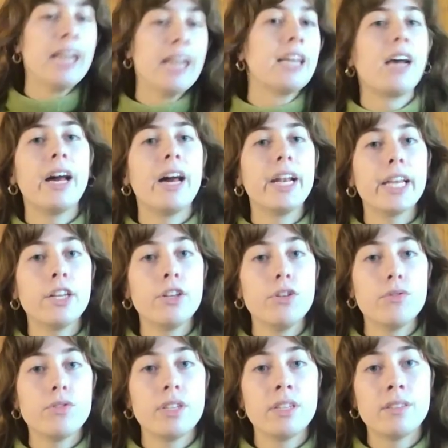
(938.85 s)
Cutting and
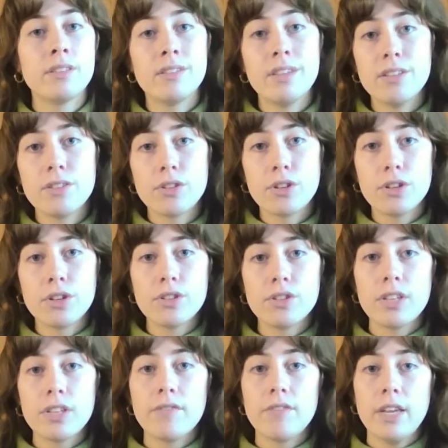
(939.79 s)
using
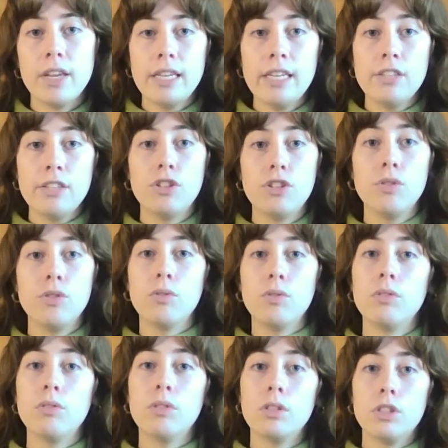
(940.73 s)
scissors if they need to